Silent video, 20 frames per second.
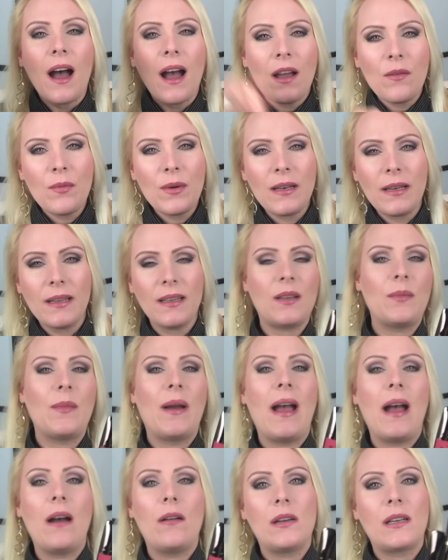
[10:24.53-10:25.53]
I will link
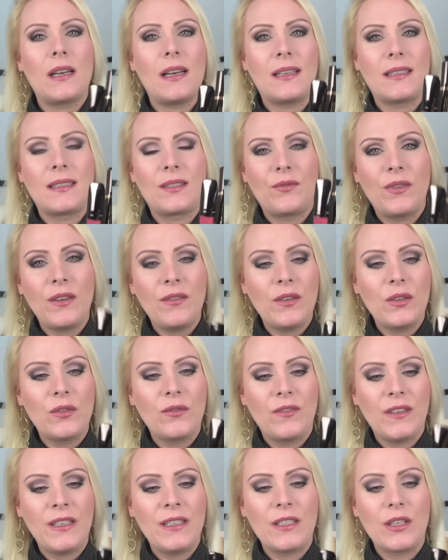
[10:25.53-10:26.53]
my Hourglass
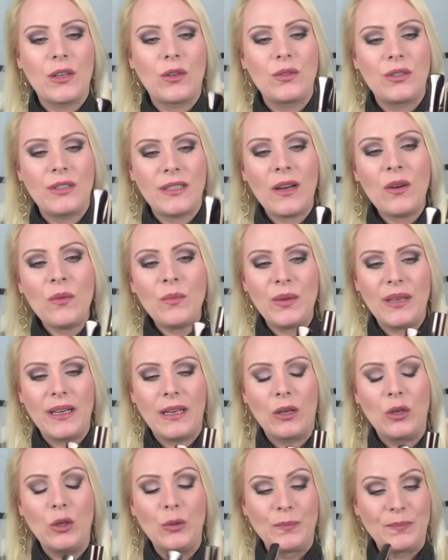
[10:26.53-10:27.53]
review video down
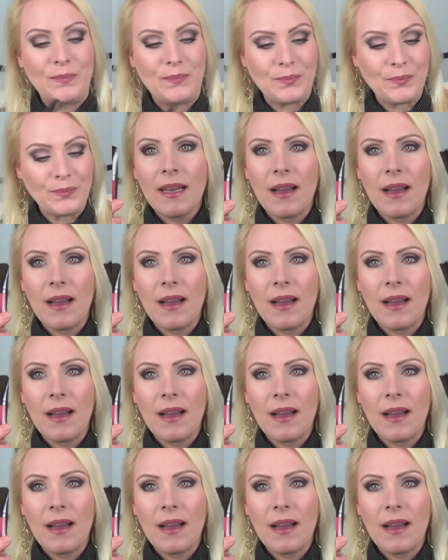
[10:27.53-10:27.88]
below.